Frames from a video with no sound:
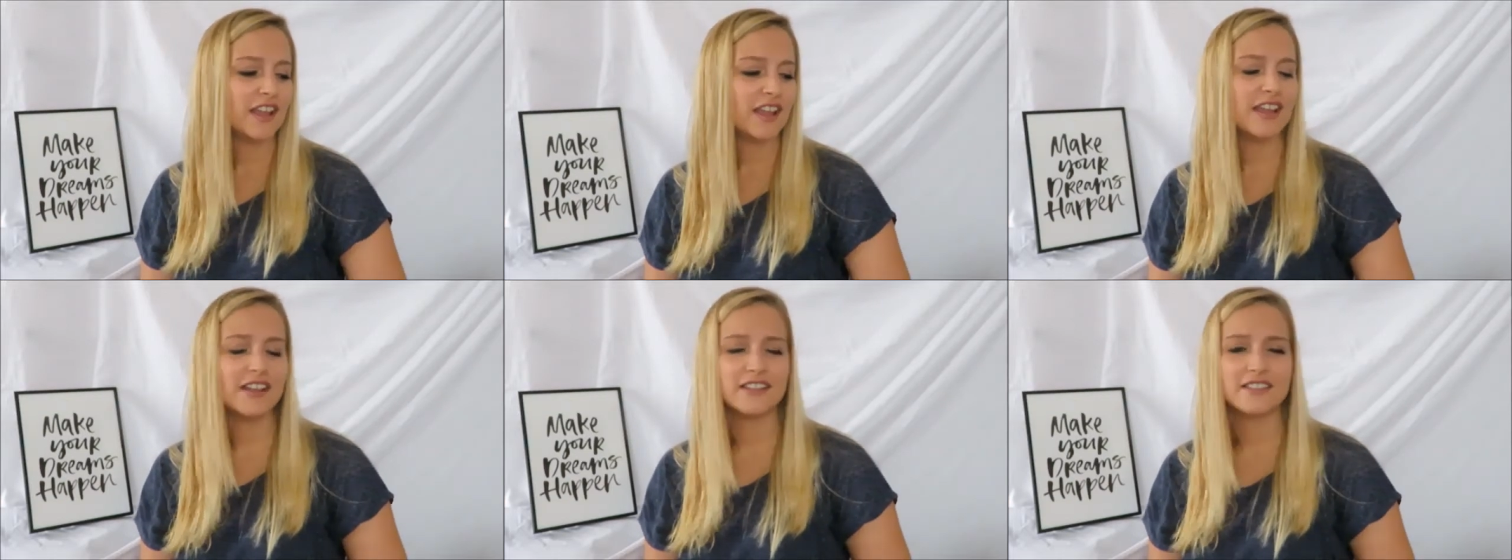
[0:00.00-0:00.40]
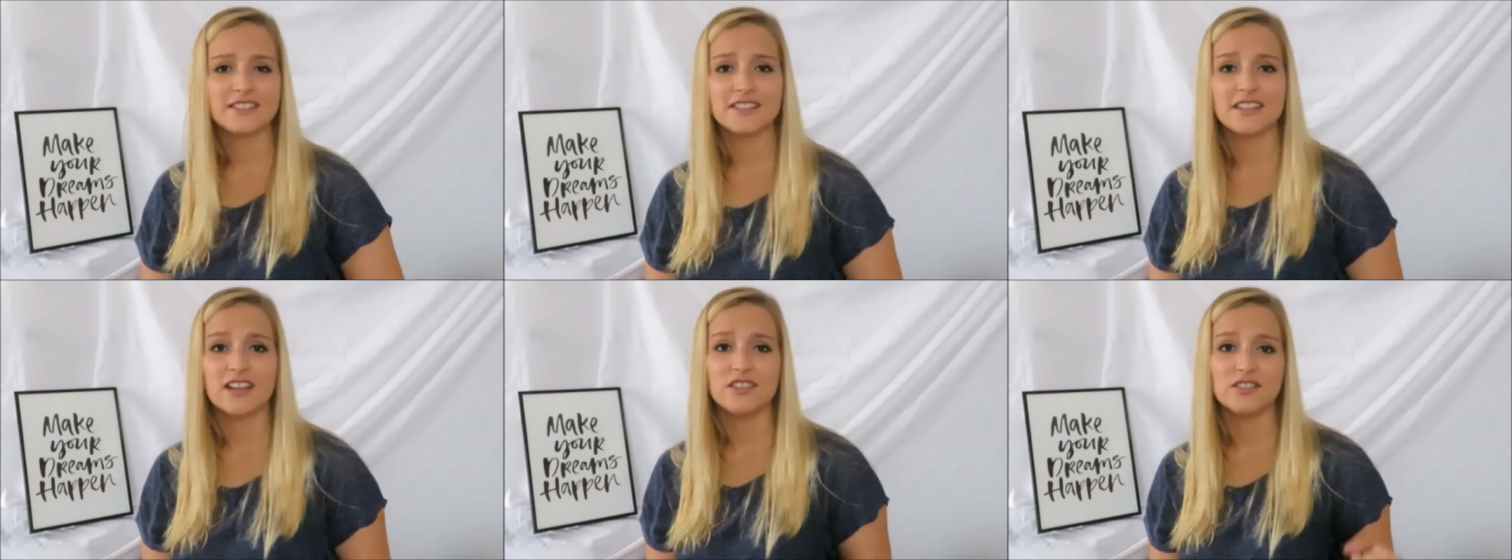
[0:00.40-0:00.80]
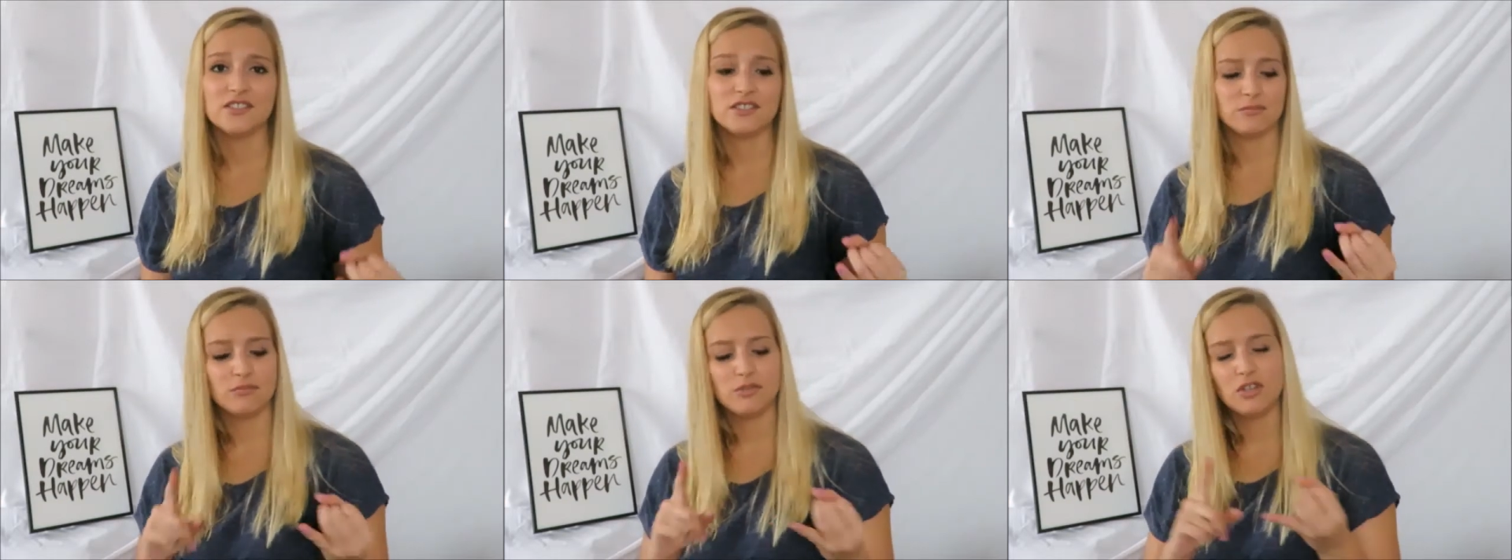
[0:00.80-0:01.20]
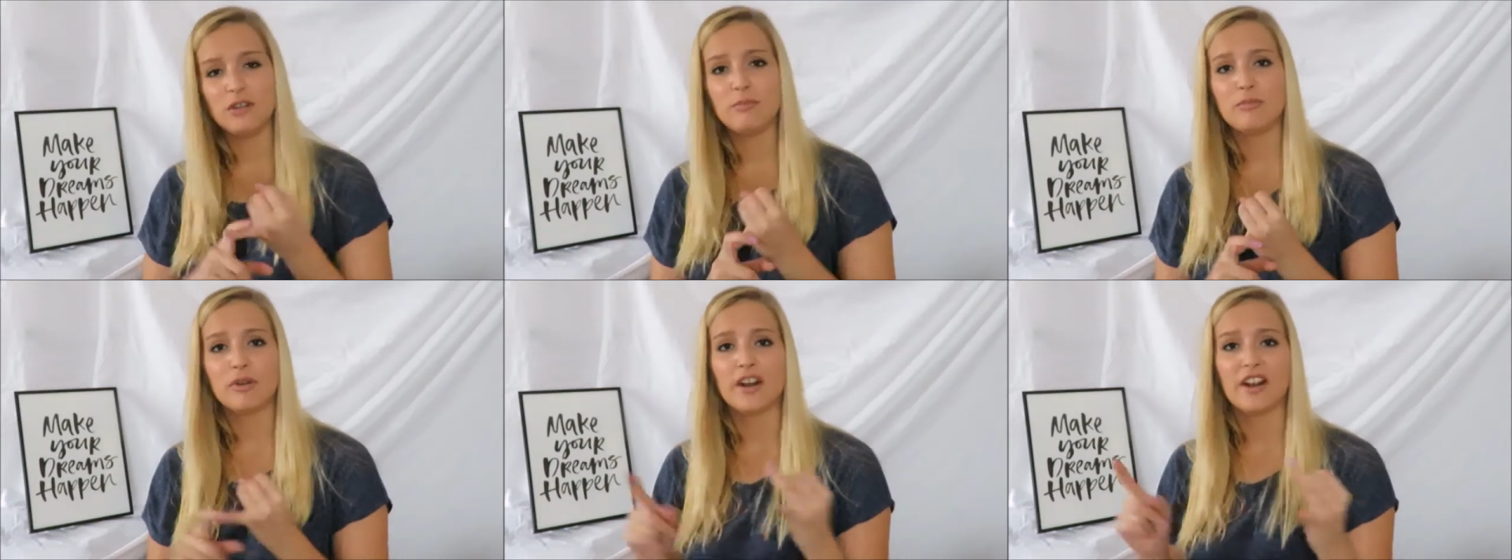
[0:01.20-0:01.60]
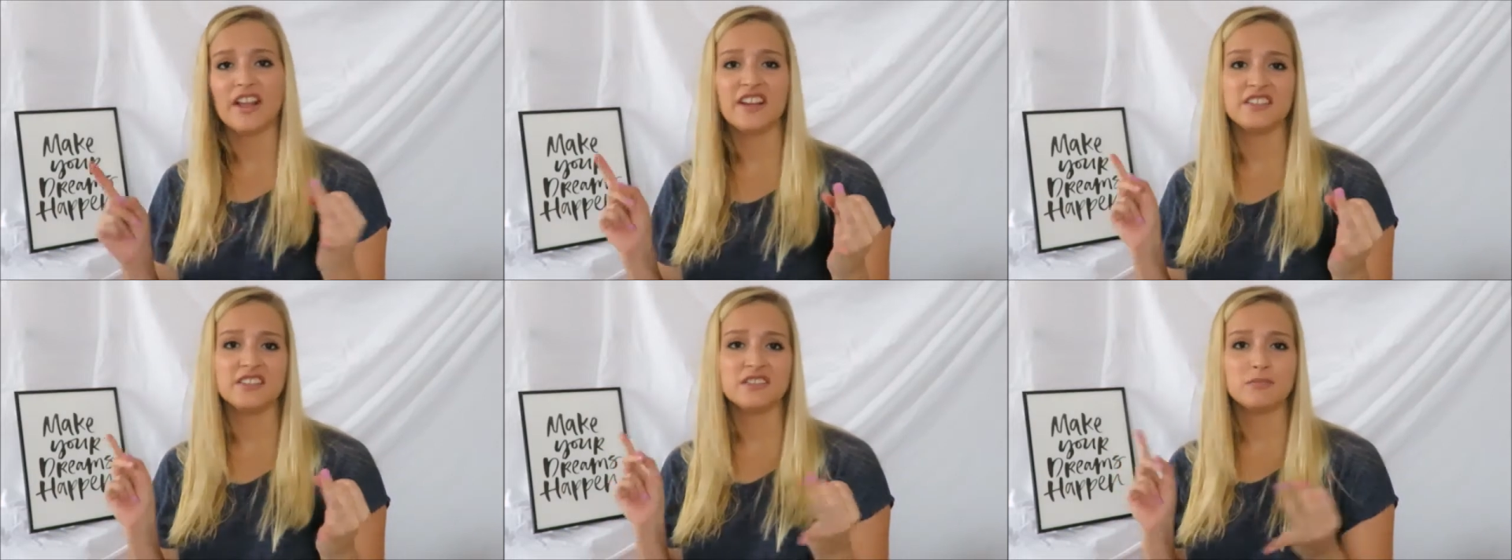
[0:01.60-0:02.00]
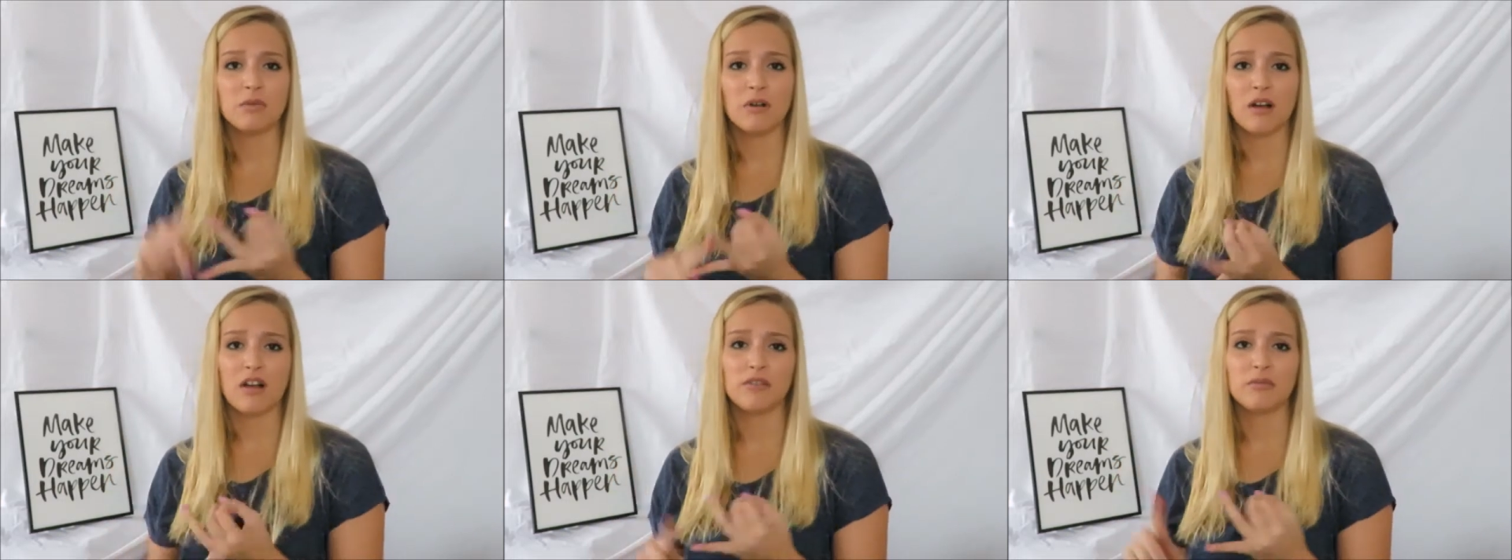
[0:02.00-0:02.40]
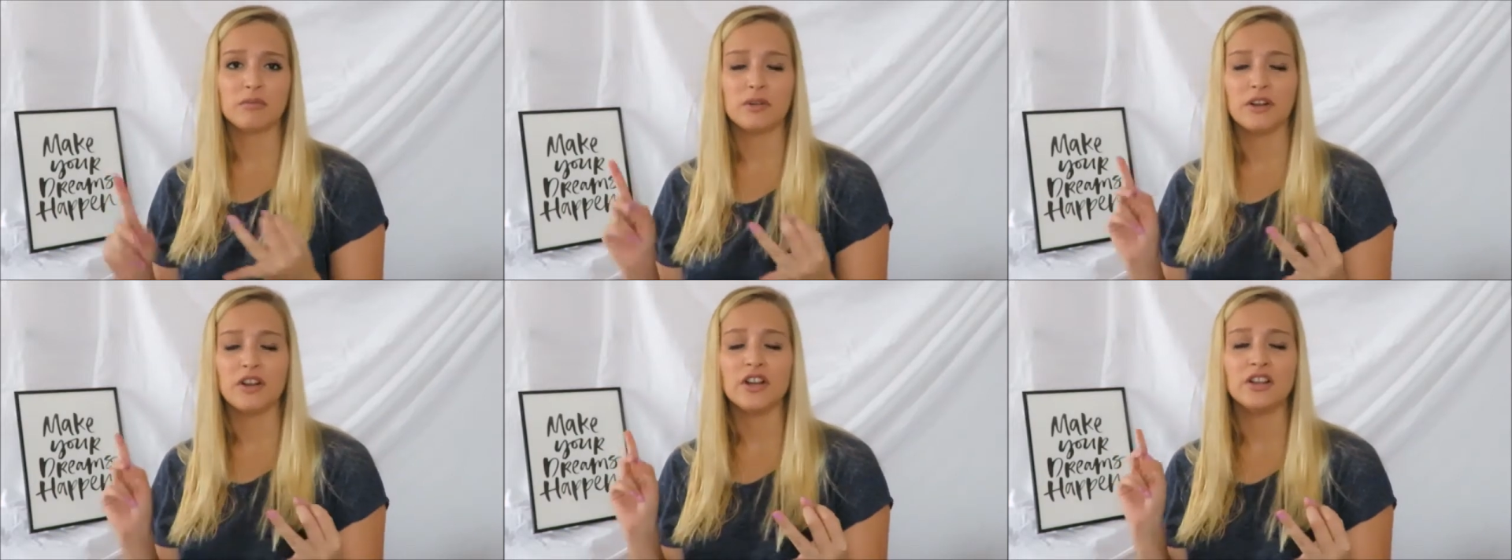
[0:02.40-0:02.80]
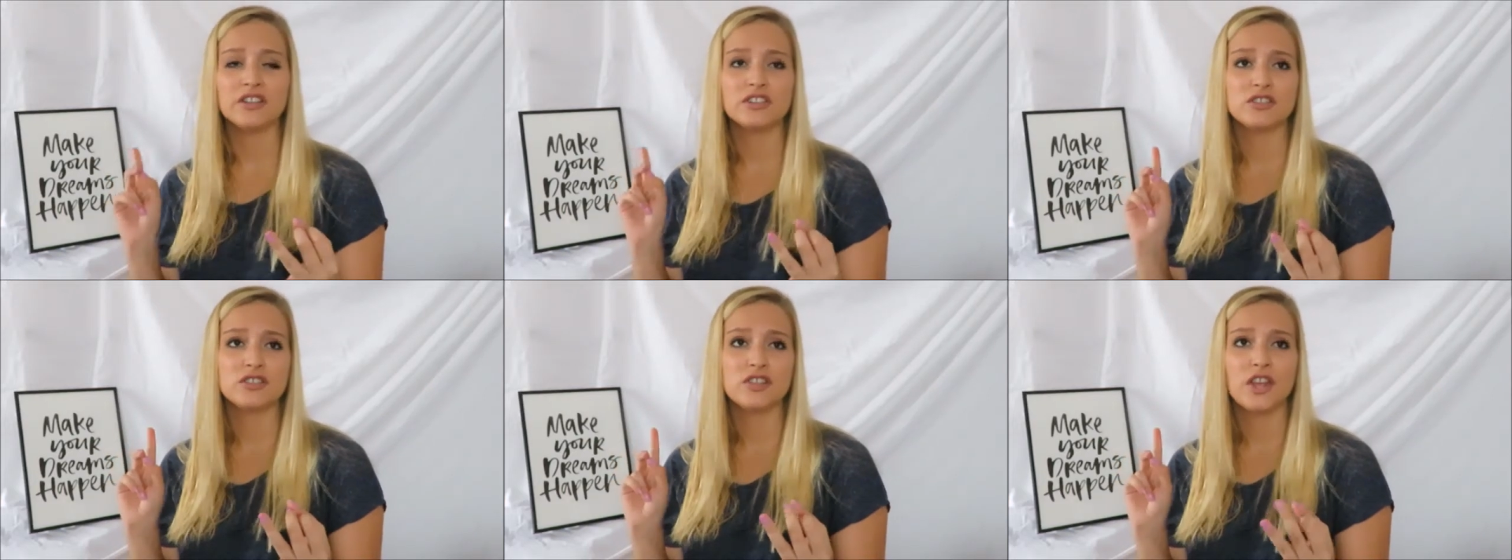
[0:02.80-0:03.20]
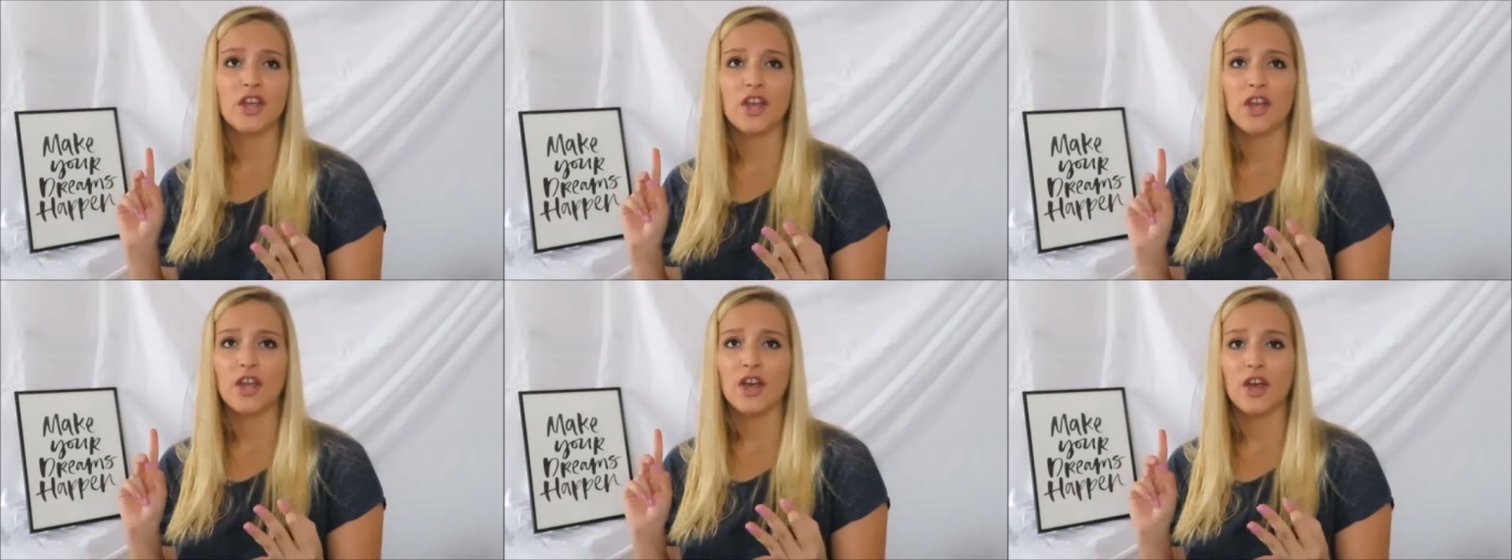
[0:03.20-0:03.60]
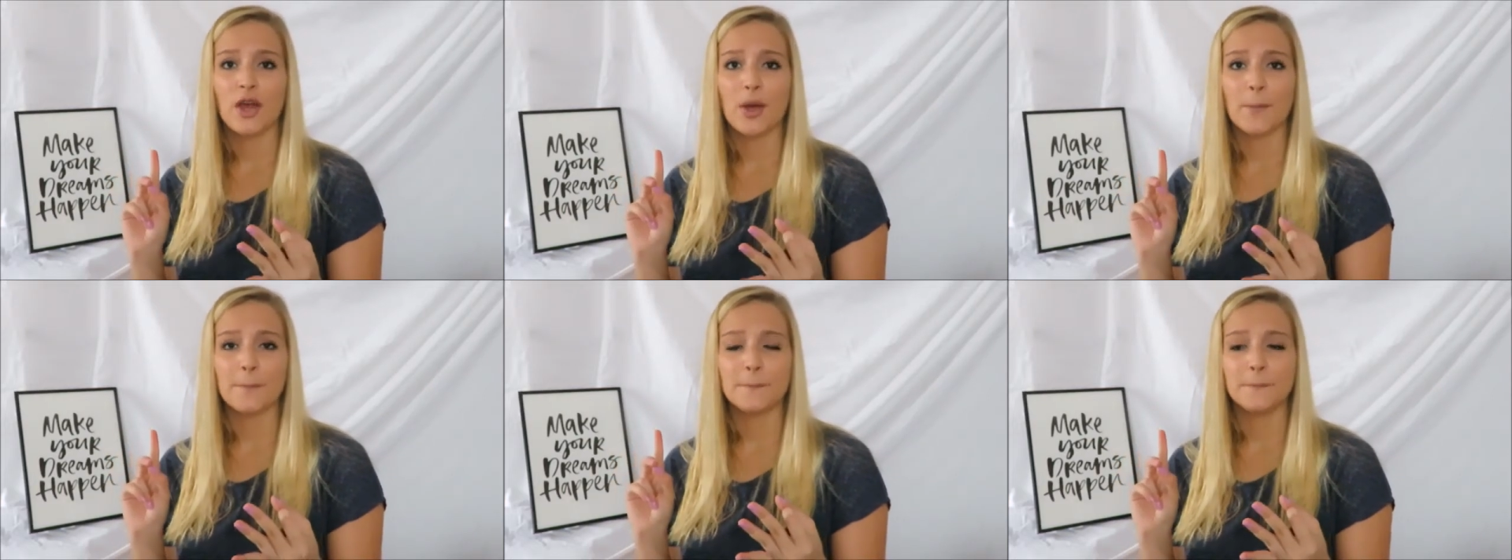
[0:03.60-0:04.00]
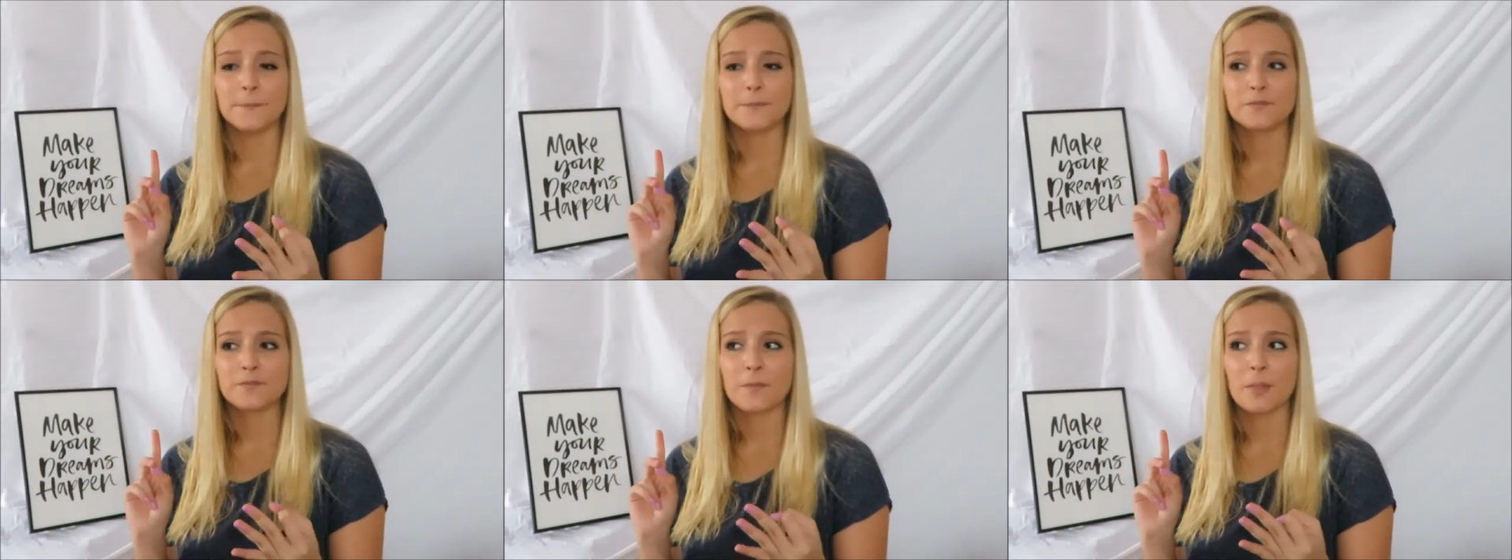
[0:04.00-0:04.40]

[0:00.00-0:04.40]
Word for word: It sells beauty products, bath products, um,